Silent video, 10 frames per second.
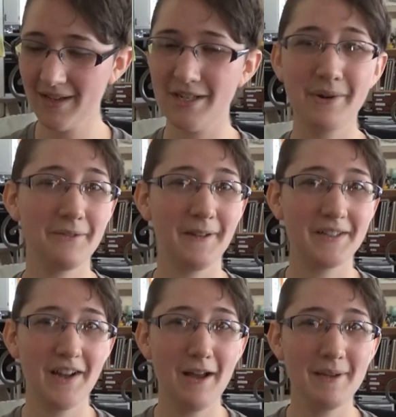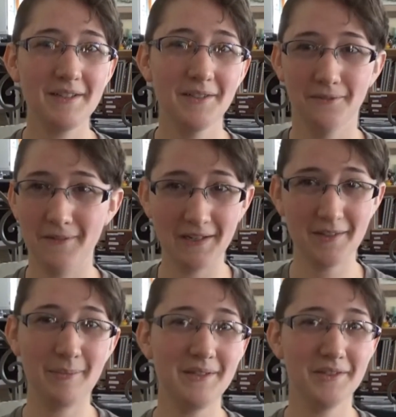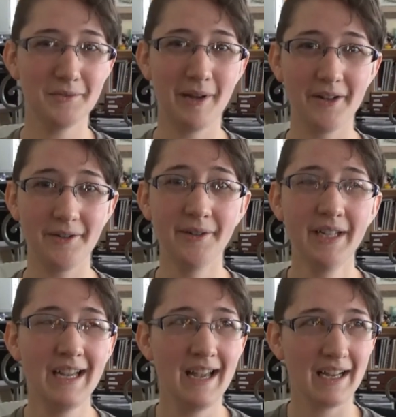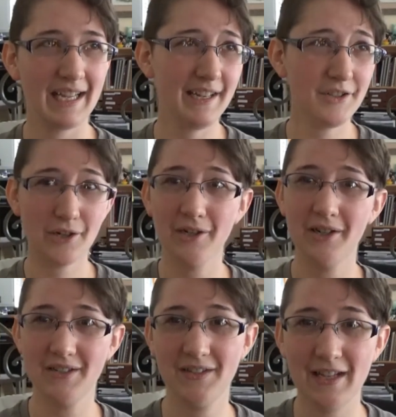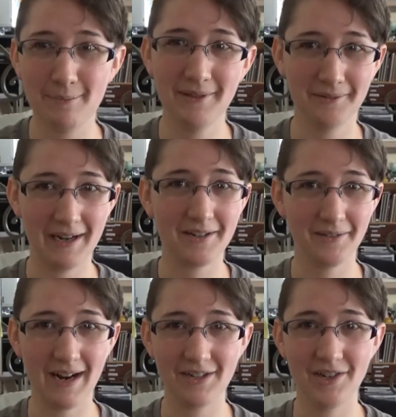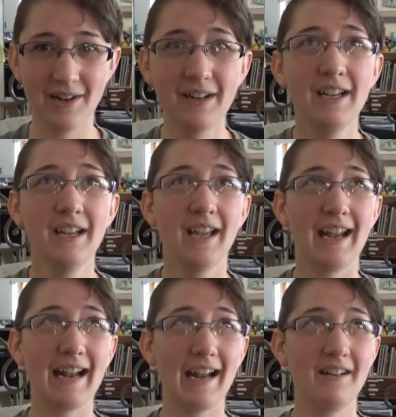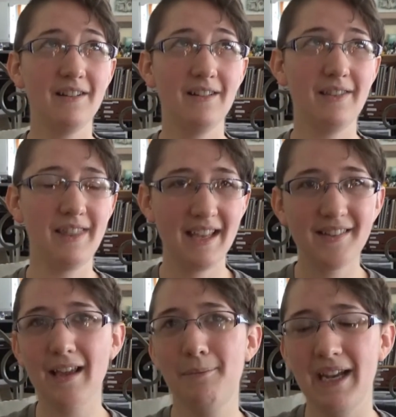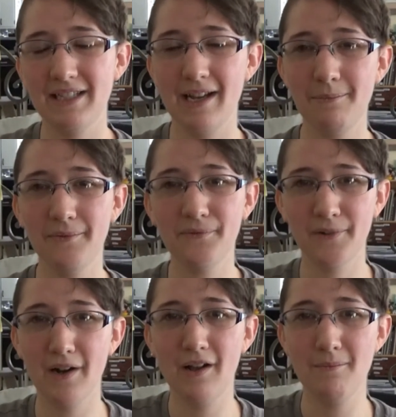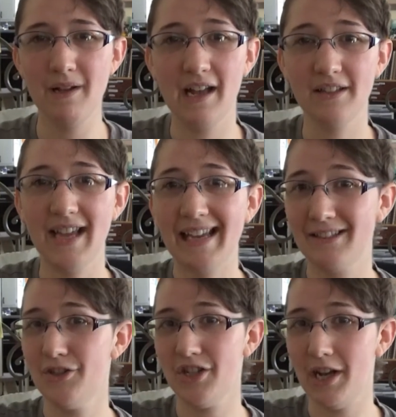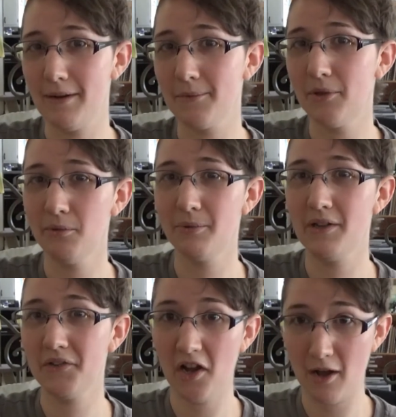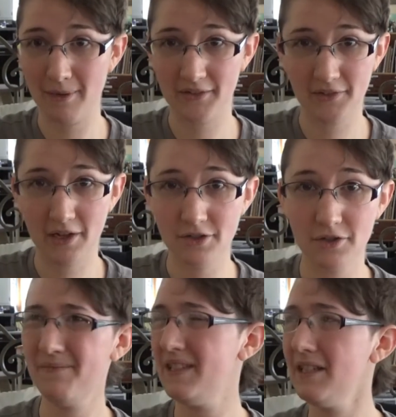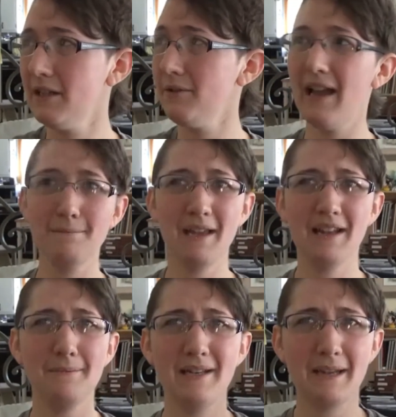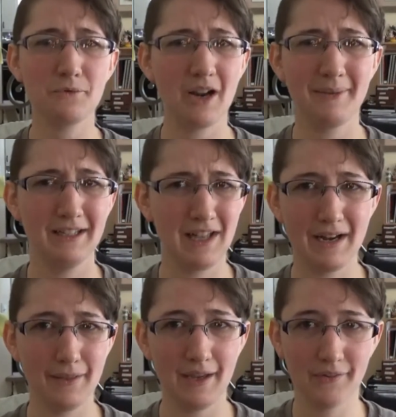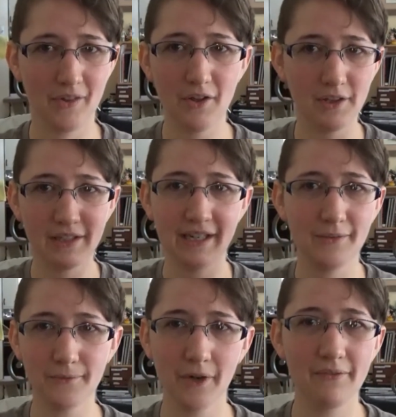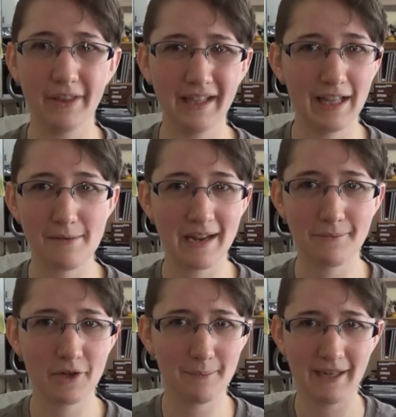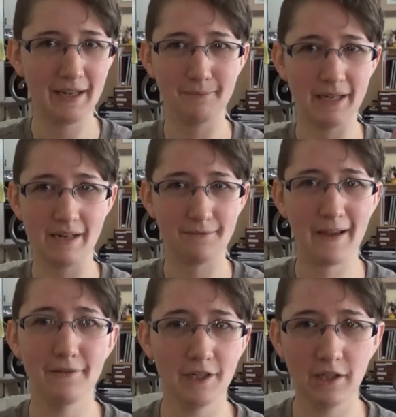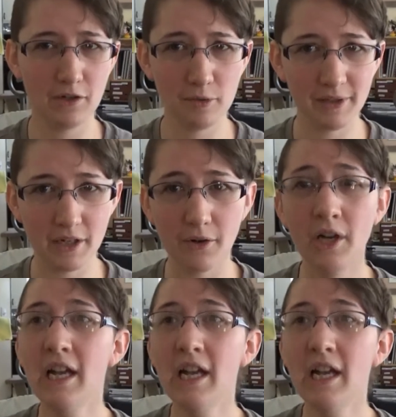You want to fix comics? Fix the business model. Kickstarter is a step in the right direction. And this I picked up from Tyler James, who runs Comics Launch. You know, I'm name dropping a lot of things. All the links for everything that I'm name dropping can be found in the doobly-doo.